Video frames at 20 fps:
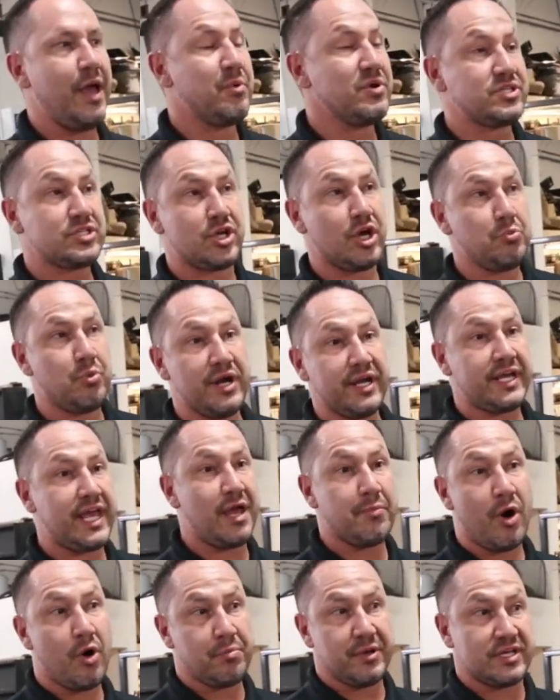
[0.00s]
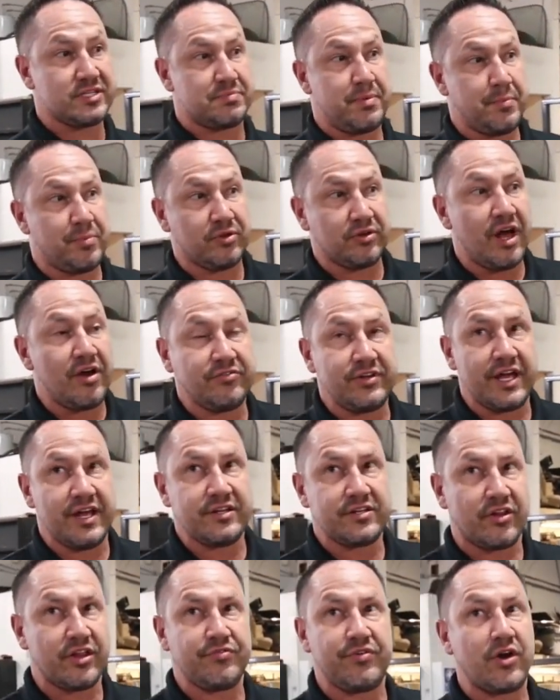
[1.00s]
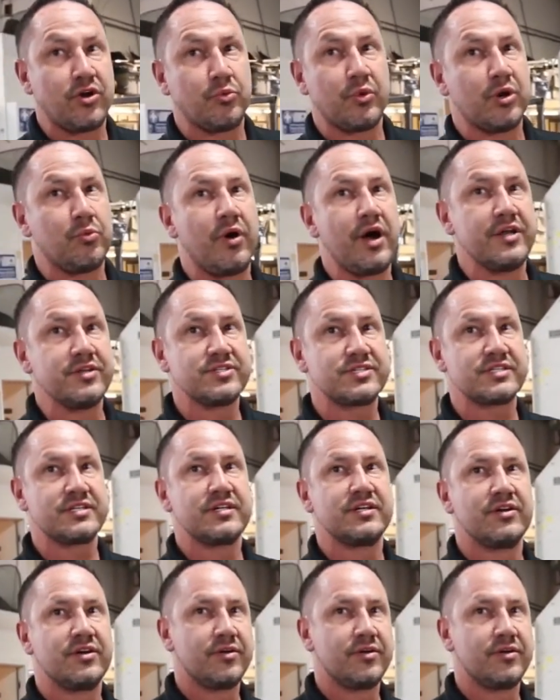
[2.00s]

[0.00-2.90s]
It was good when it came out because people loved it until they found out what it was.